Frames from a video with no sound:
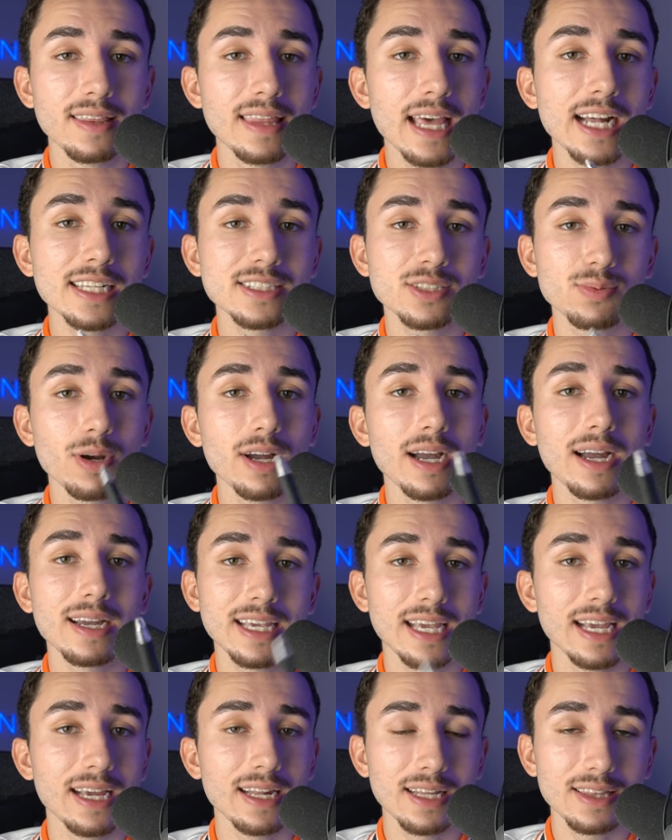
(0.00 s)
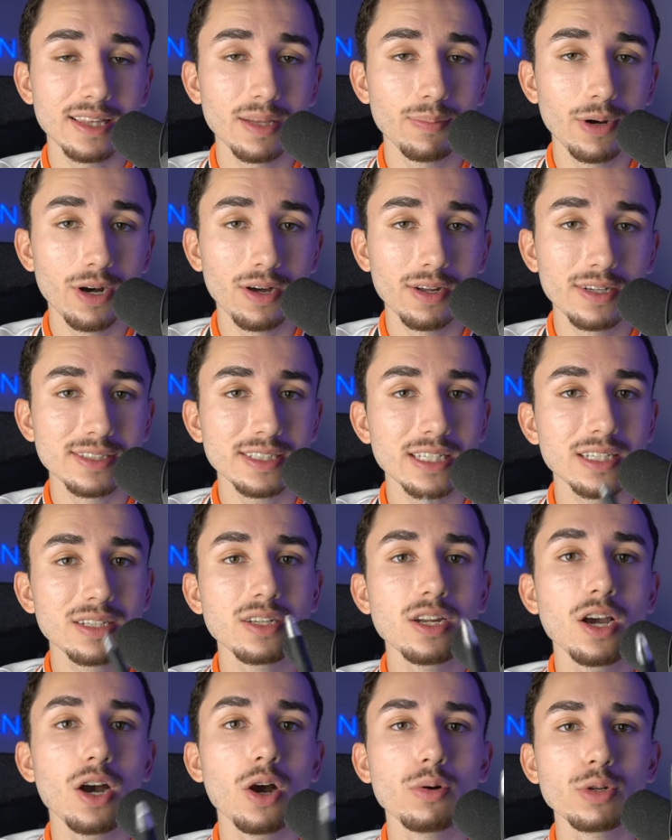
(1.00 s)
That's why I can't hit the ball. And it's like,
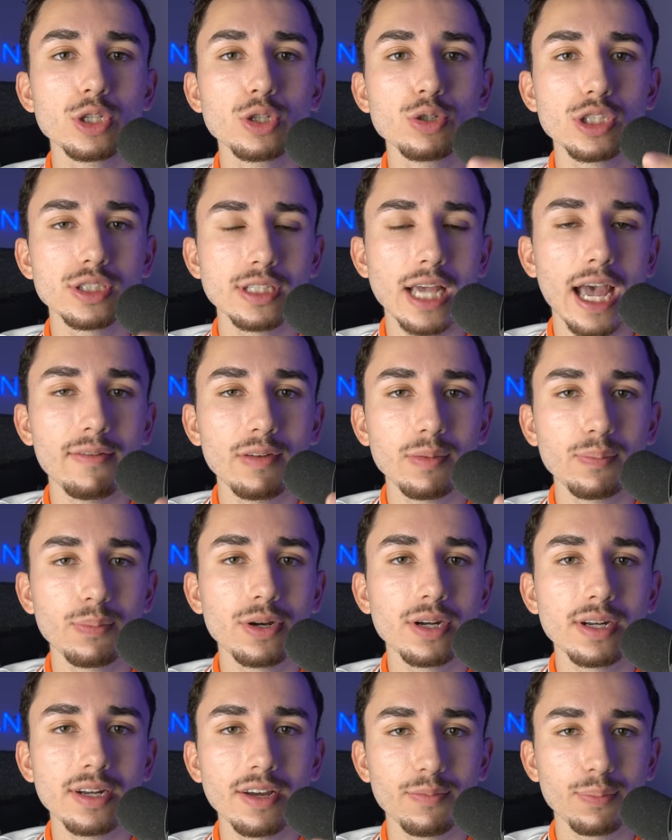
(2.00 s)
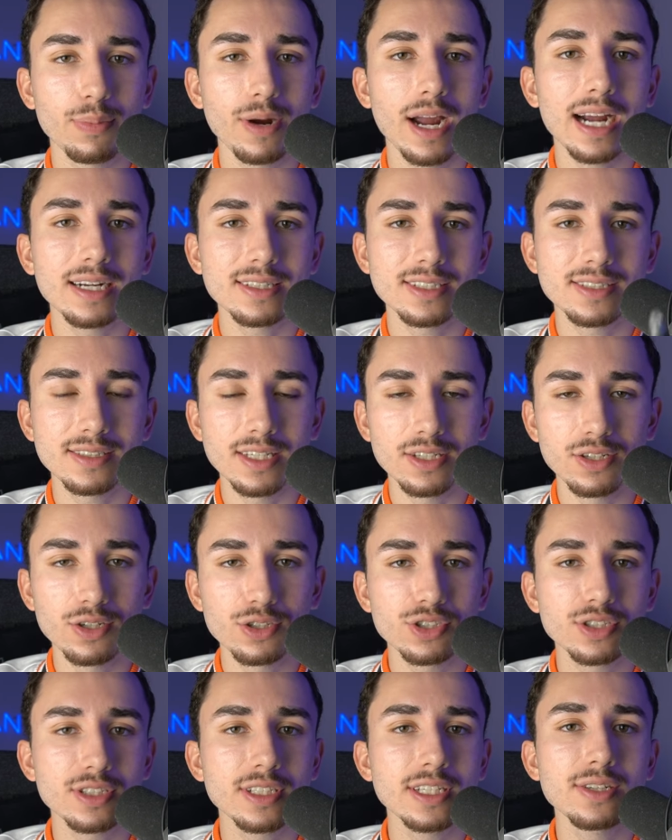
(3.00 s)
no, you just haven't put enough practice in. Your
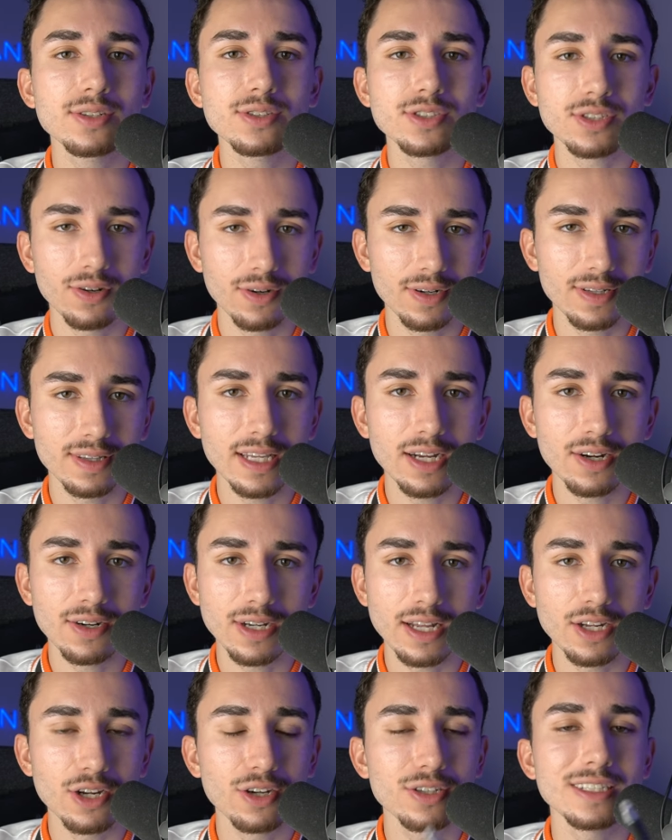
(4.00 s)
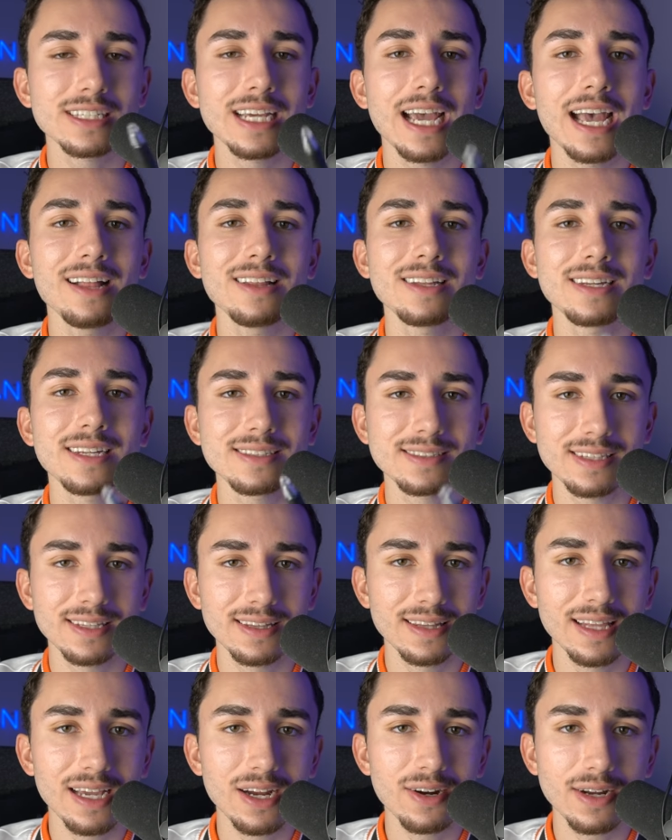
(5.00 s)
skills aren't there yet. Your talent
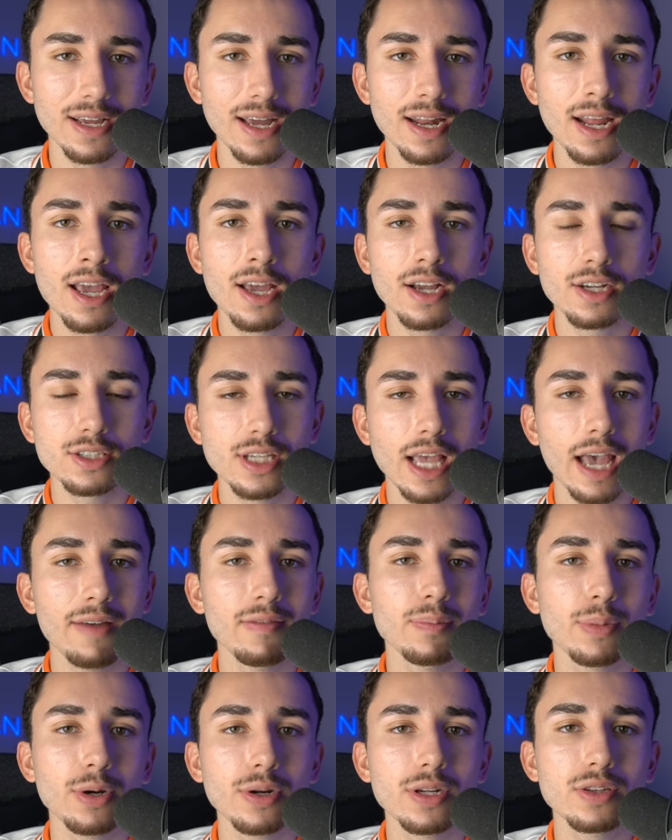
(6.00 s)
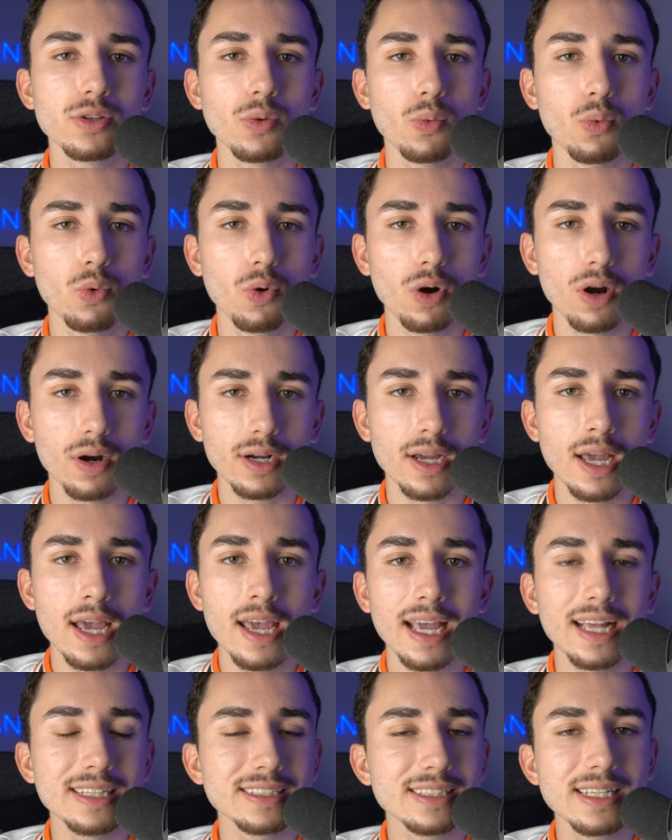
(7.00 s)
isn't there yet because you haven't put in the work.
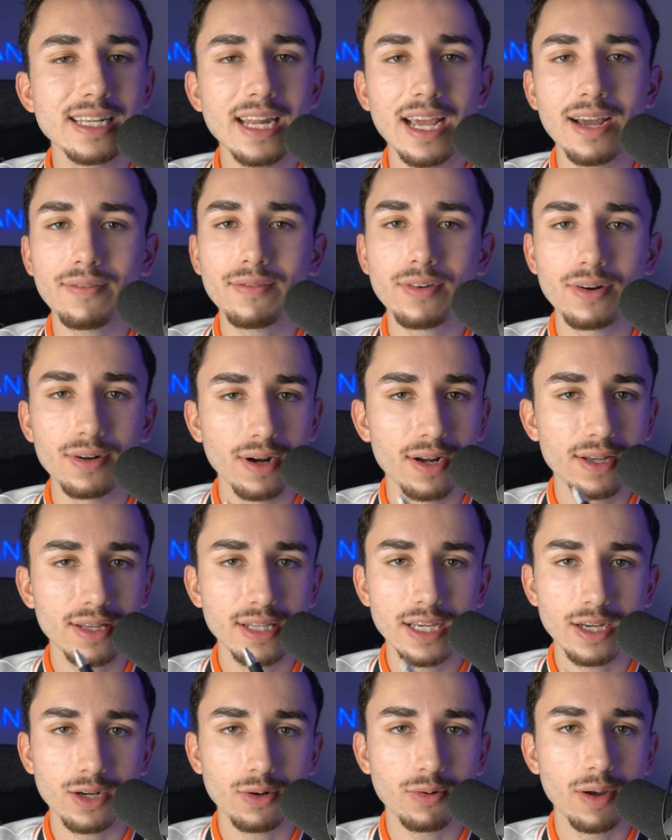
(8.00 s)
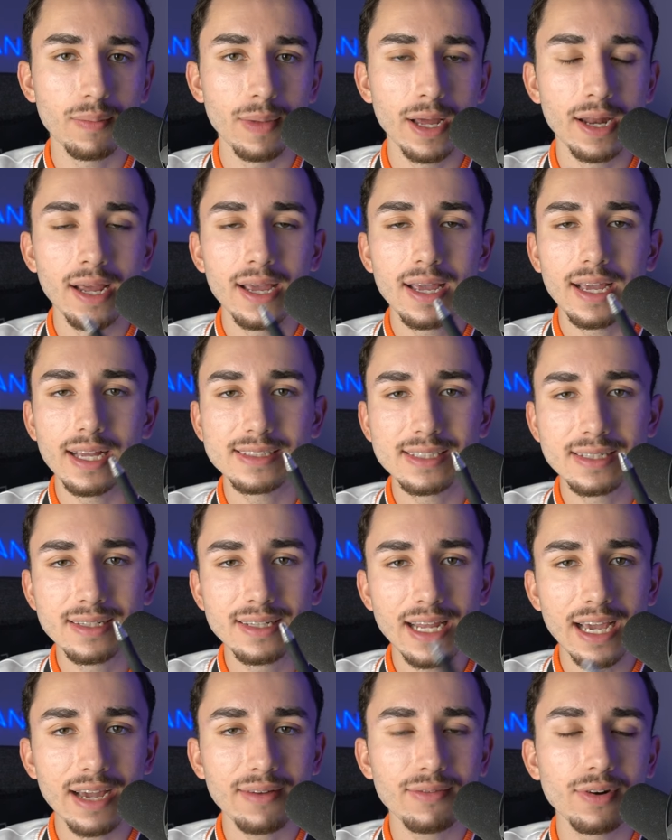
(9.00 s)
It's never the equipment. It's
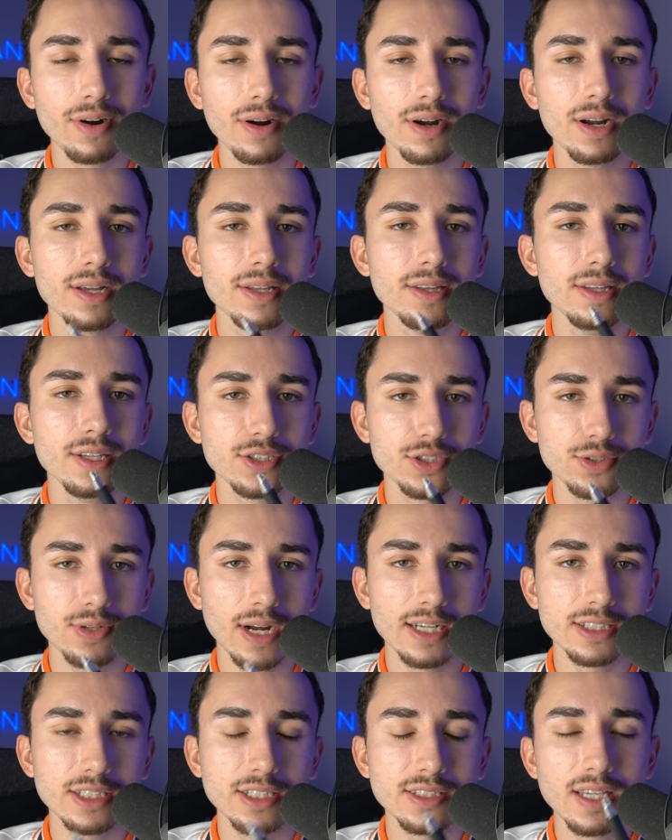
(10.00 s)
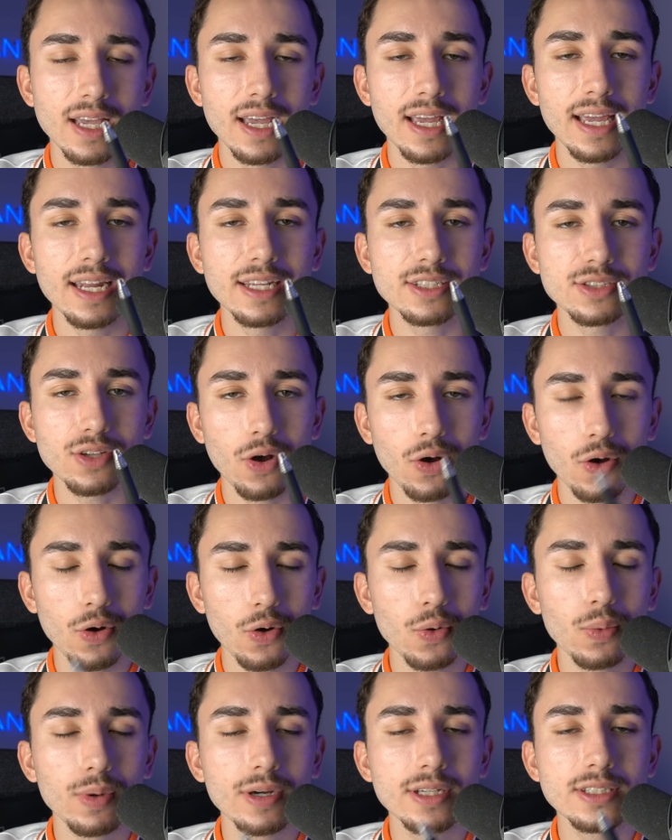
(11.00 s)
never the strategies. It is
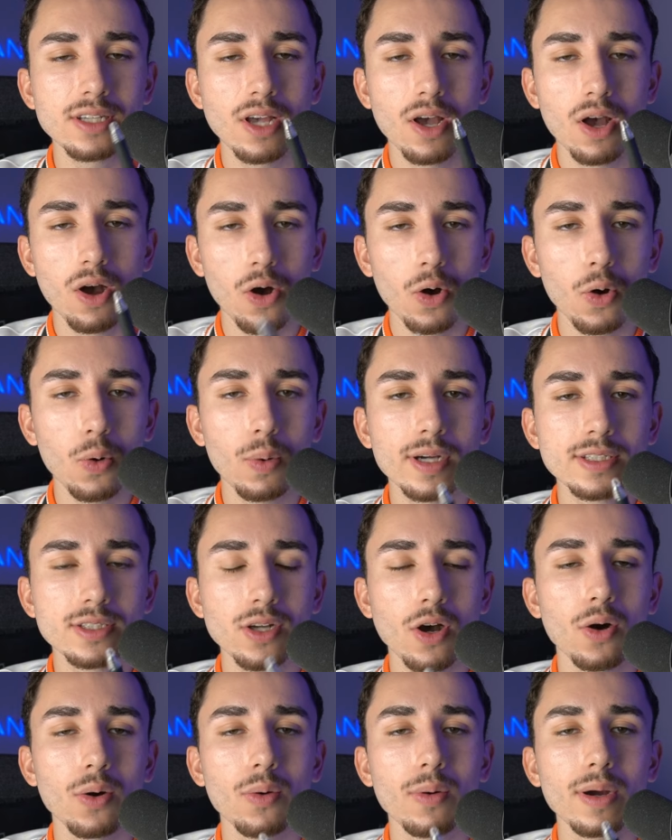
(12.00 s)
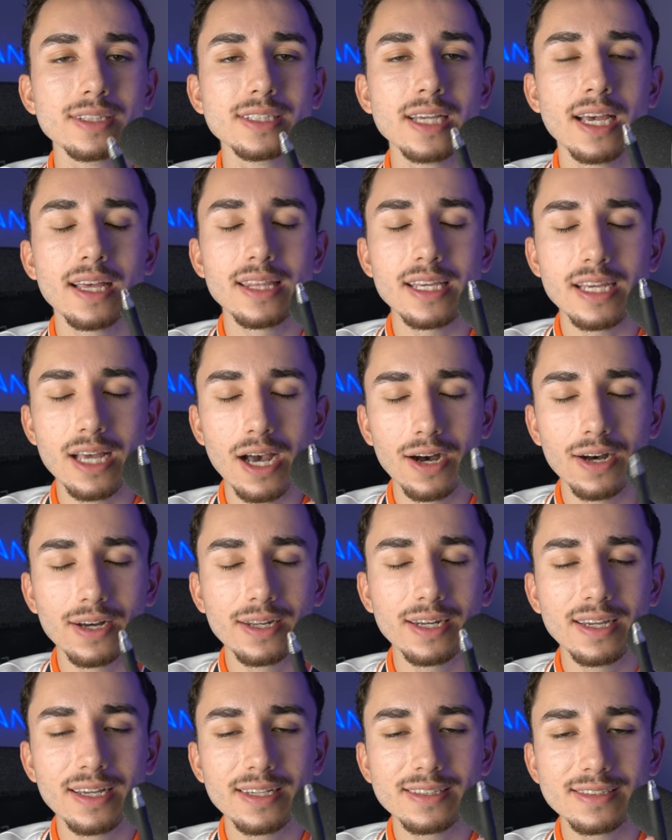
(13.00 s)
always always, always the
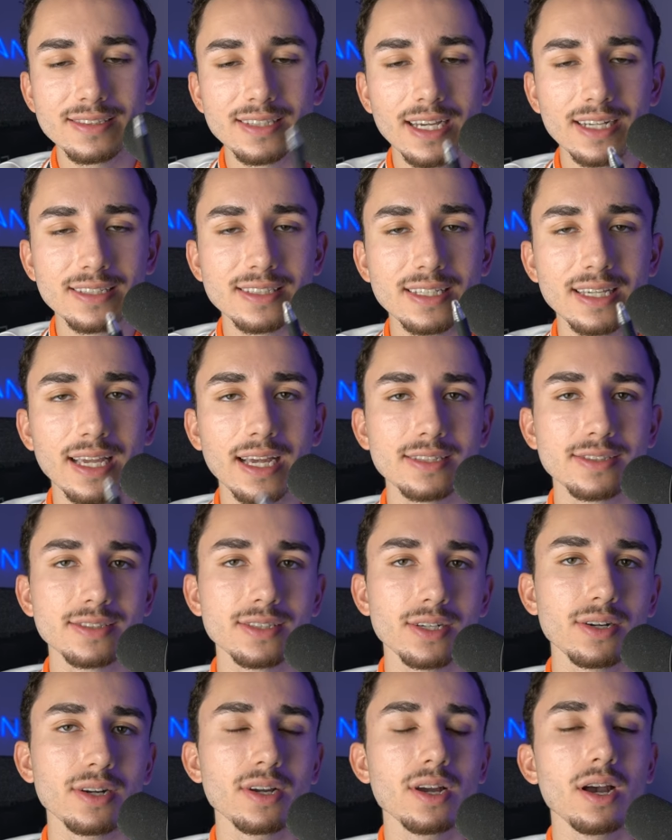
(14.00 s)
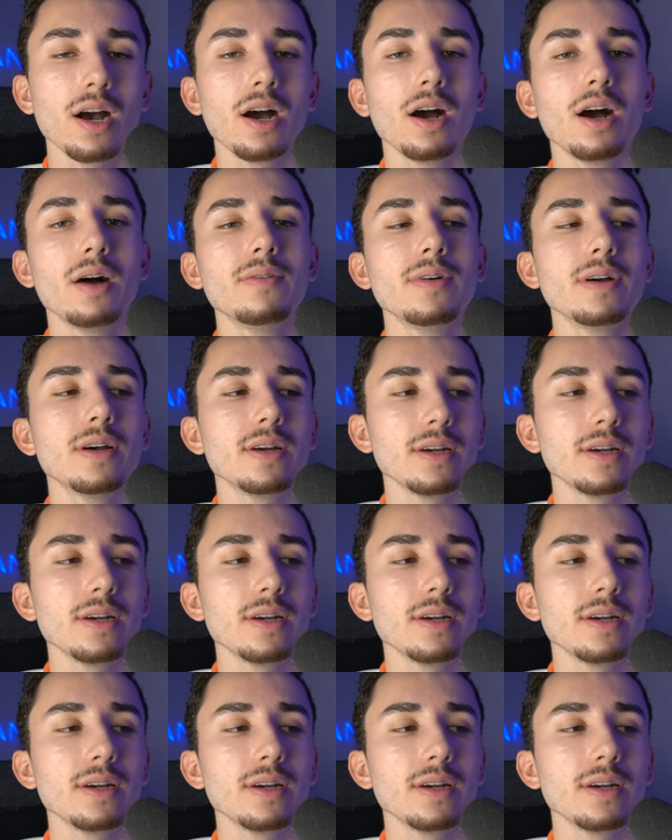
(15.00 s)
unsexy answer of